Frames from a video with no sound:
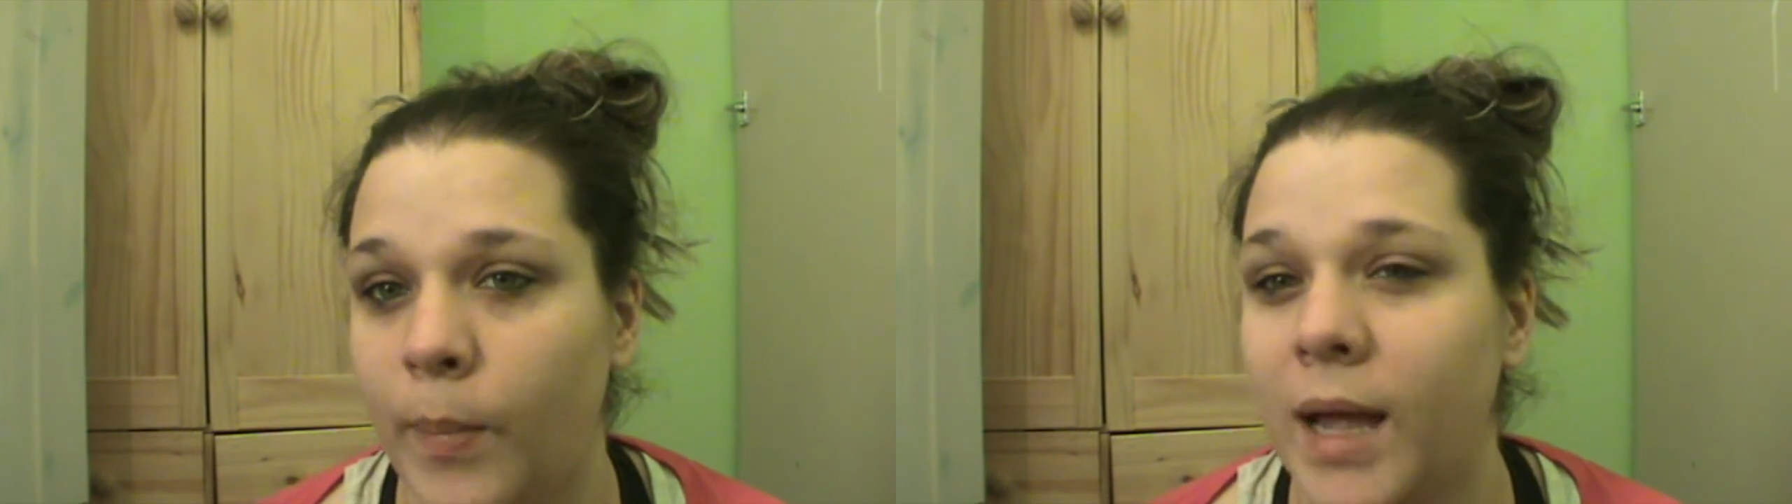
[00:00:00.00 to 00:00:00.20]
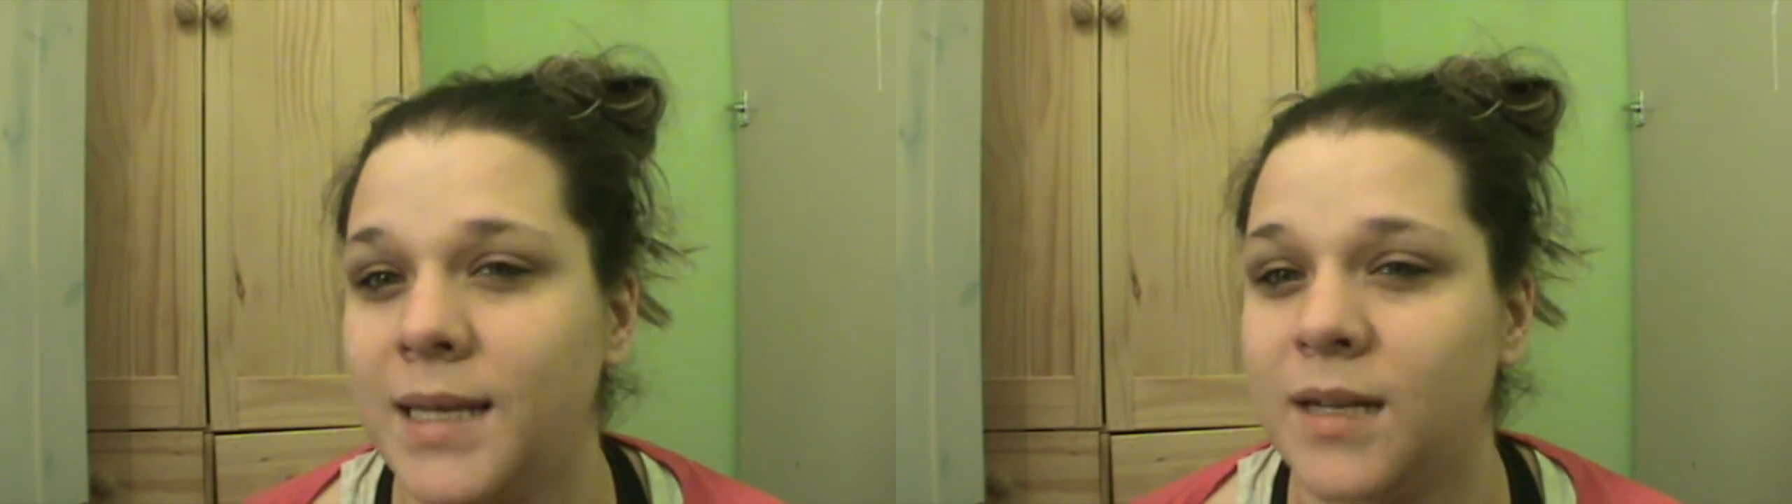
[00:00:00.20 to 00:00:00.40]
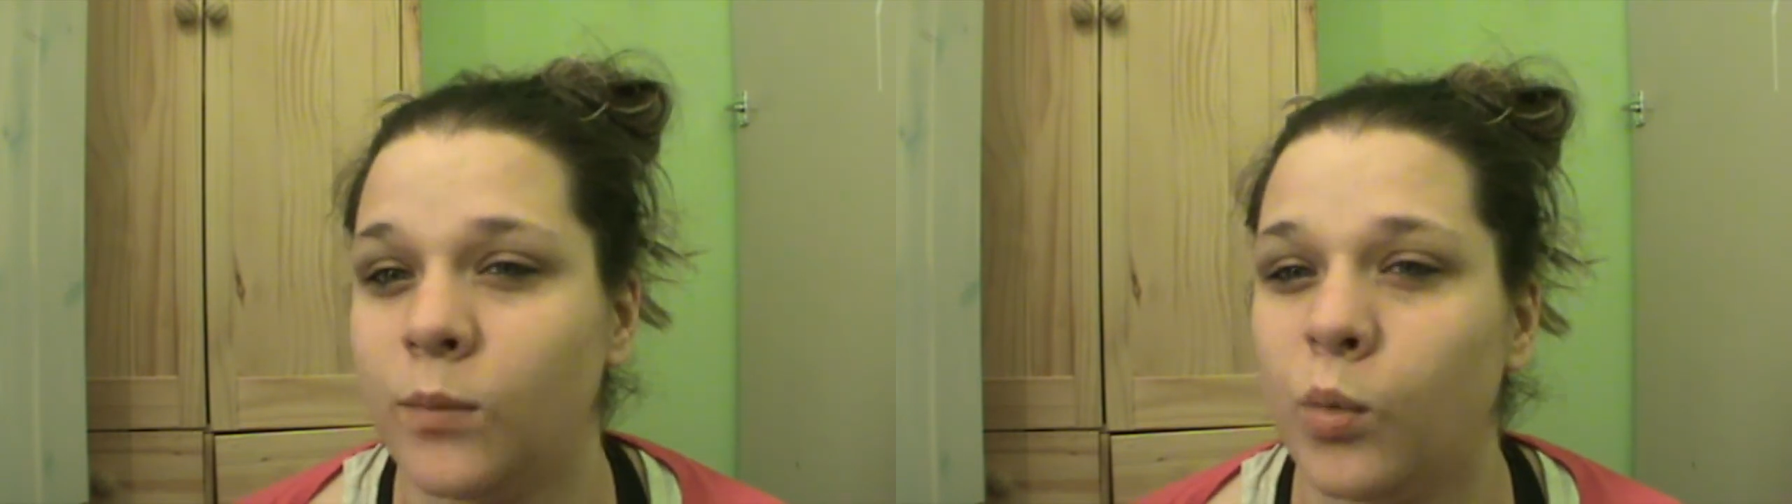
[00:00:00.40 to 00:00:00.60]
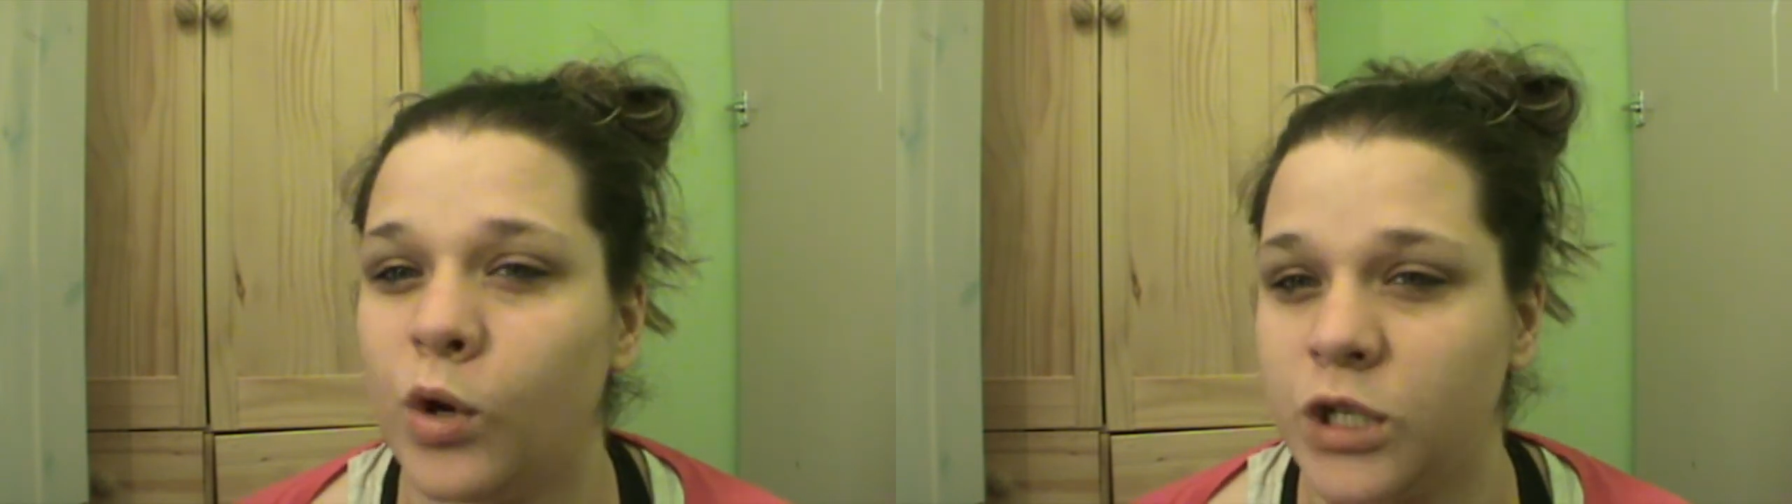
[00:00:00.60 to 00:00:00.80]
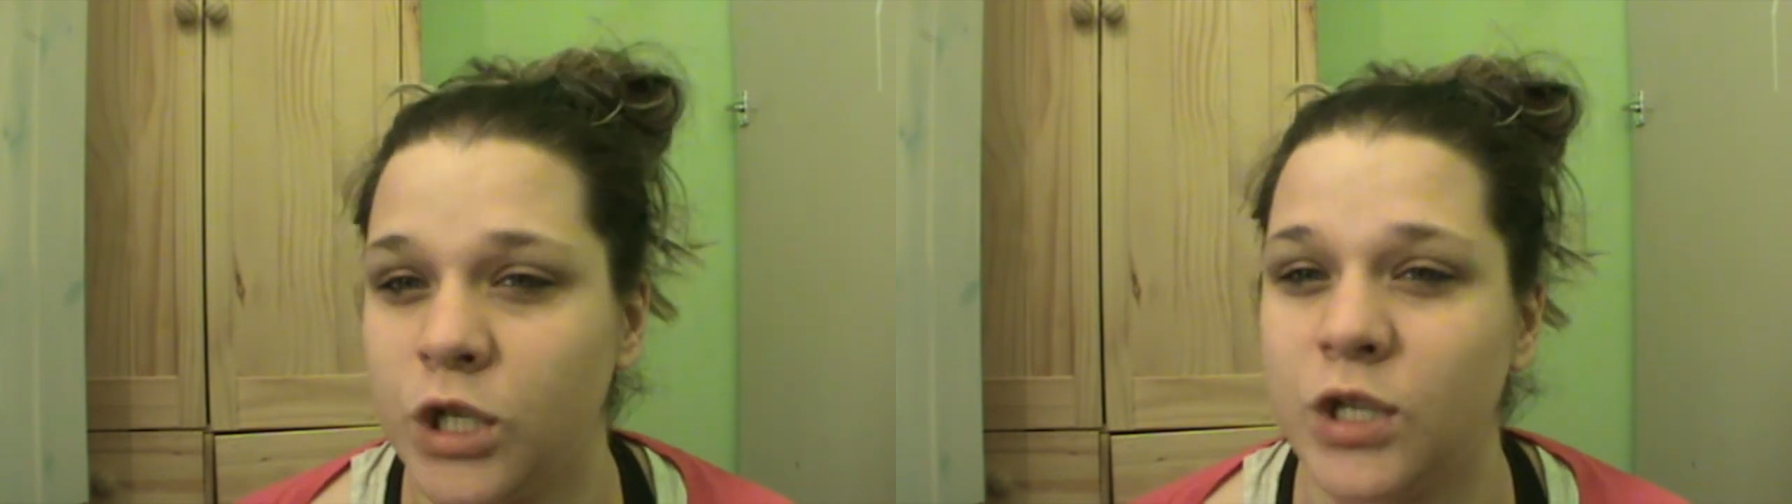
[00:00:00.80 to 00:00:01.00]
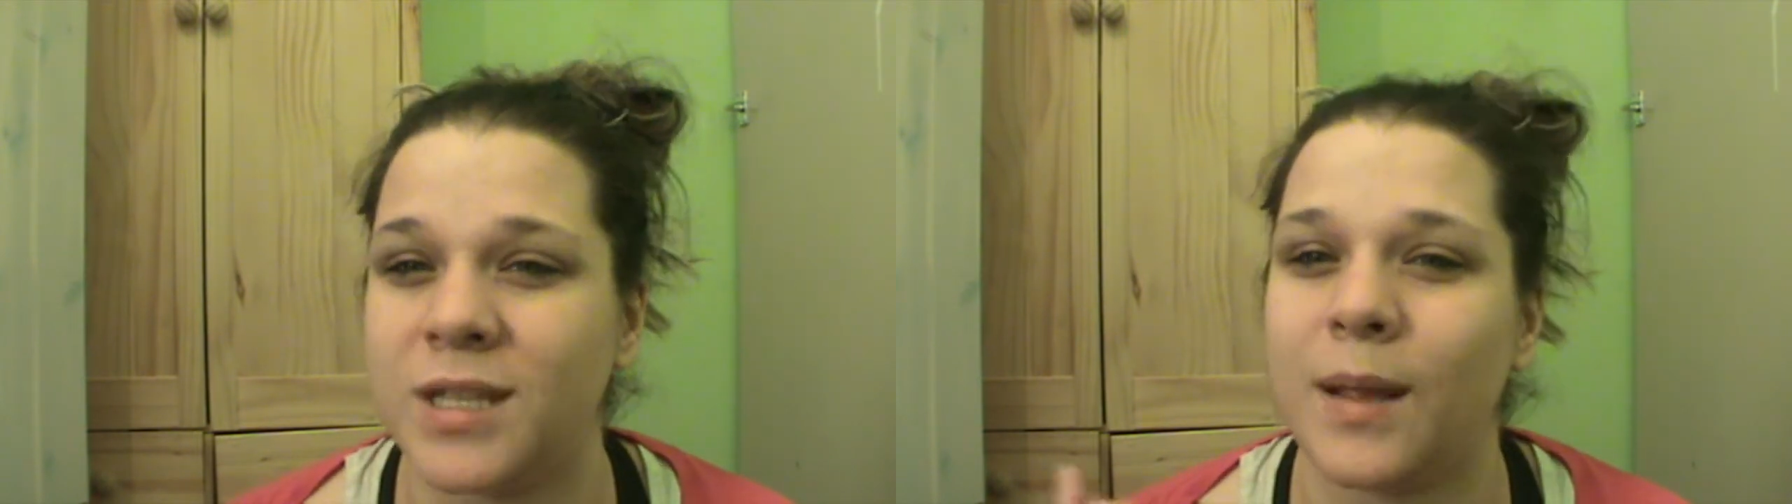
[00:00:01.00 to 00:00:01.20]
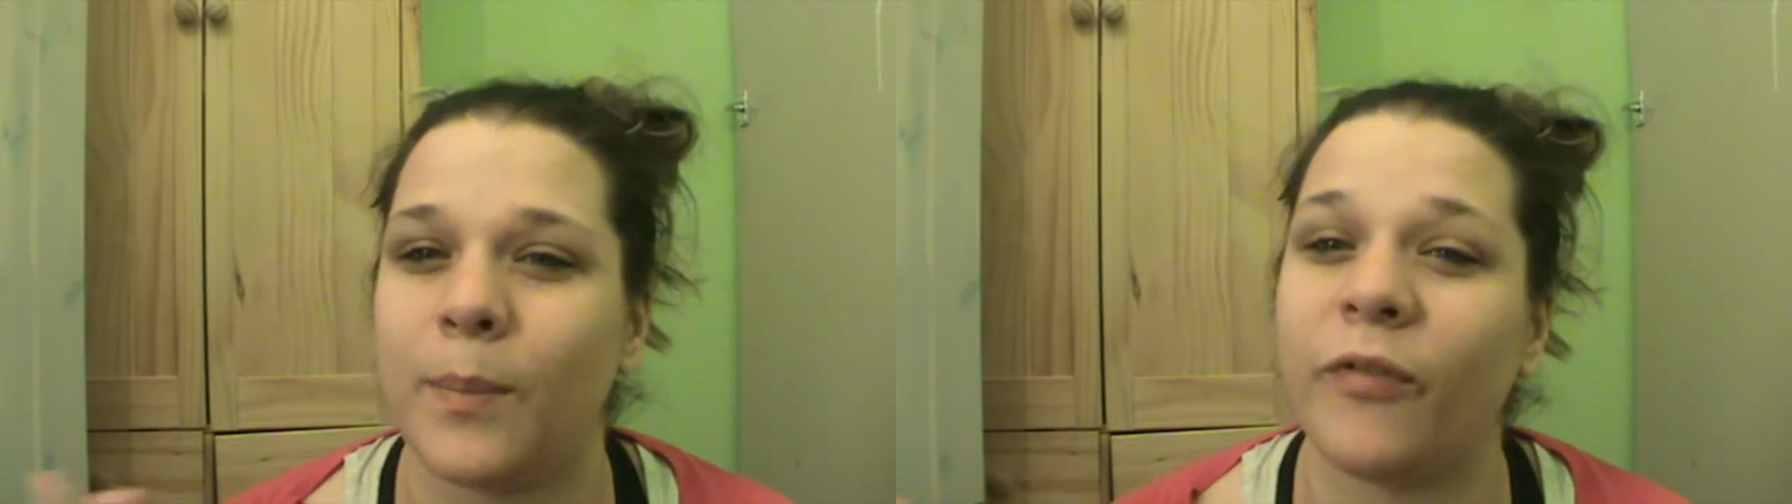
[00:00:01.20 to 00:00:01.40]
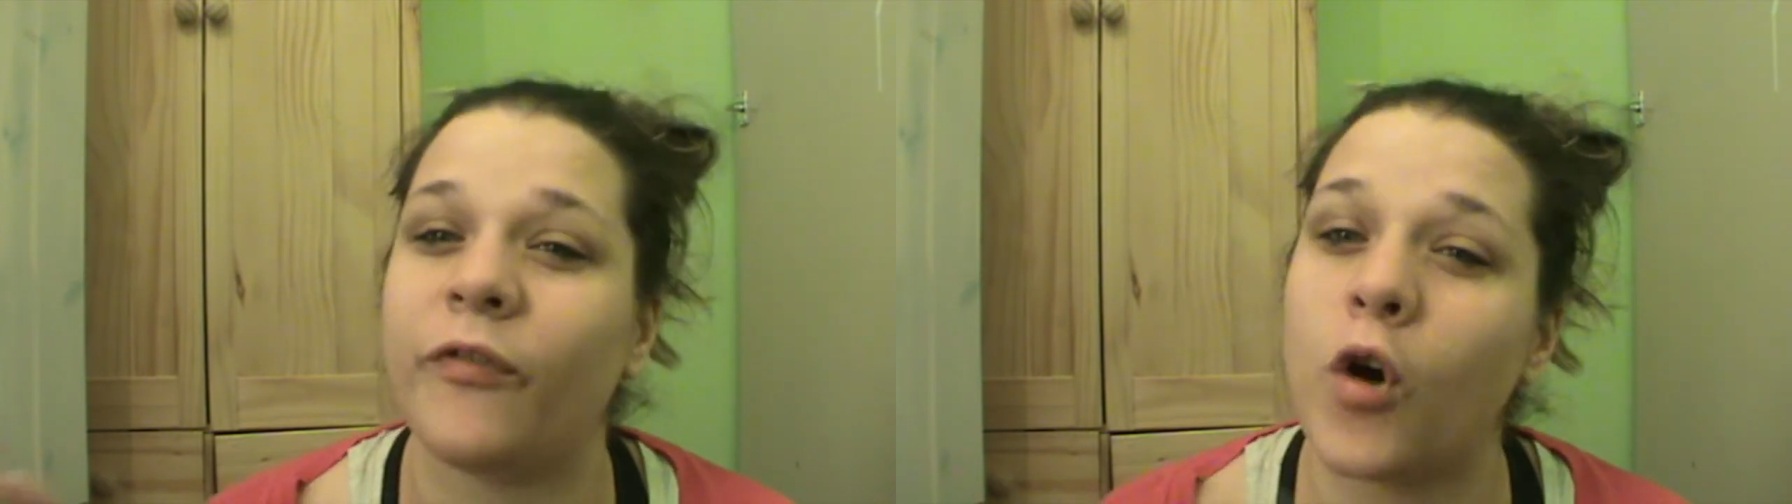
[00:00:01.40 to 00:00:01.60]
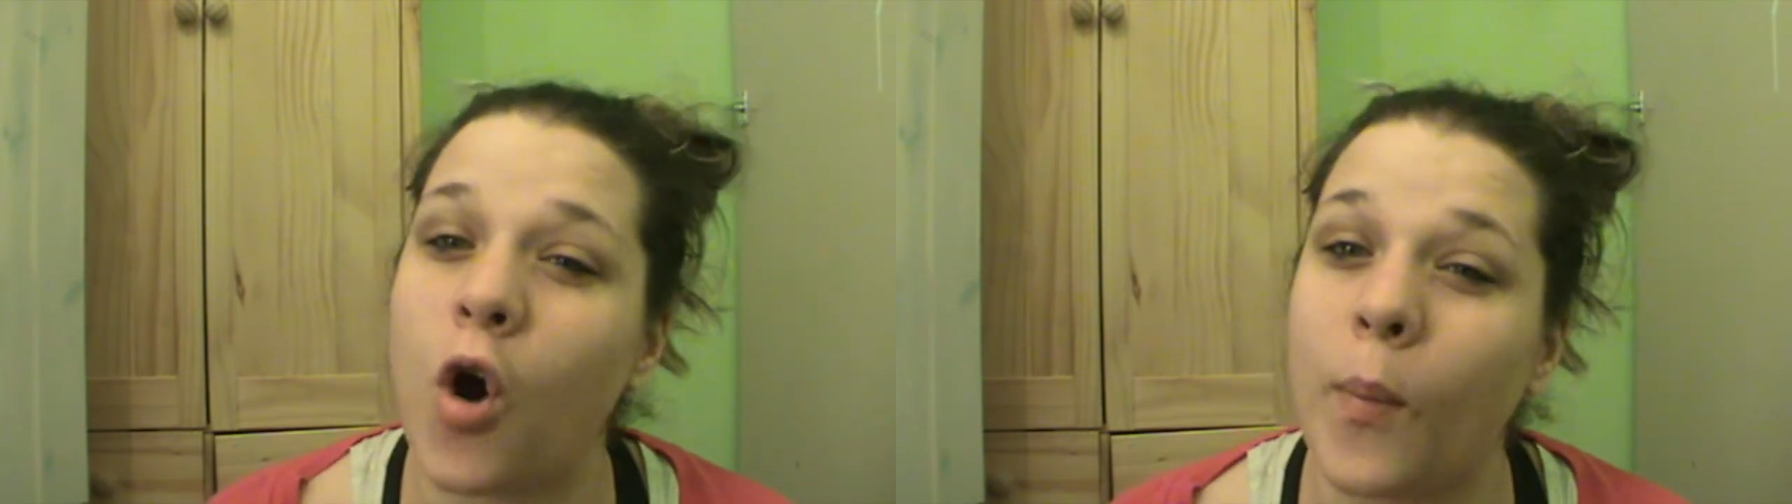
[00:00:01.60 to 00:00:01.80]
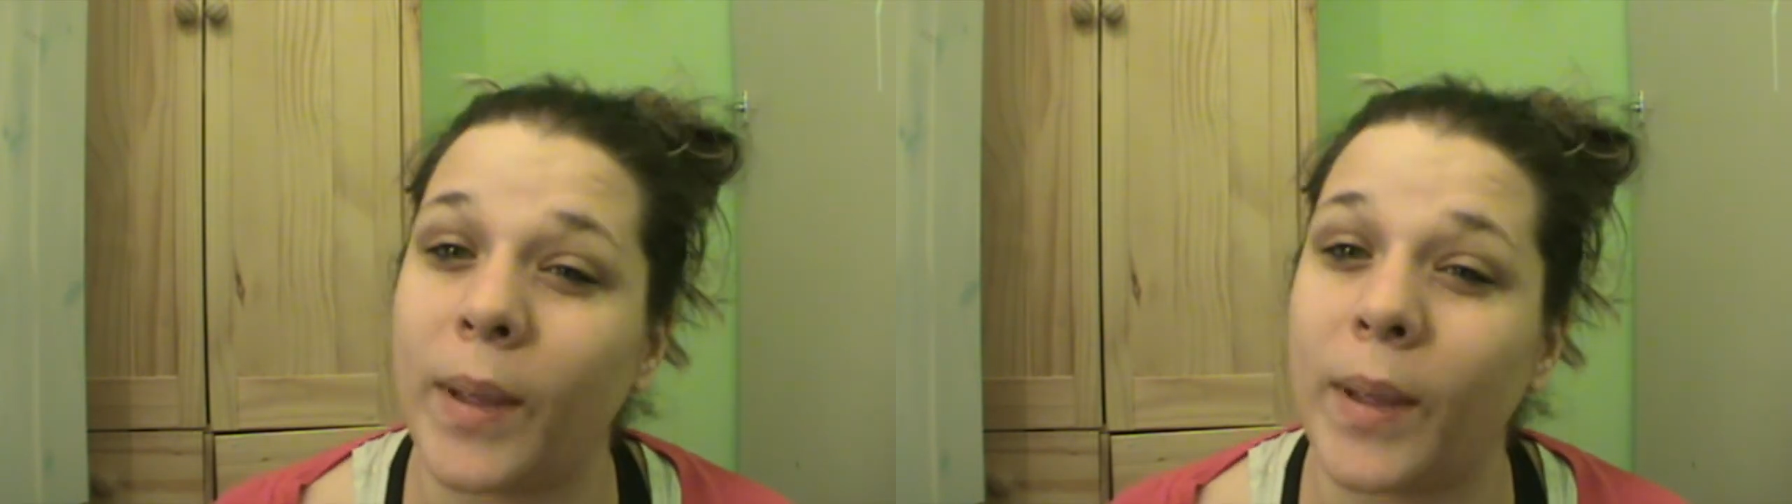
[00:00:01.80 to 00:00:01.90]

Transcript: but I was using it before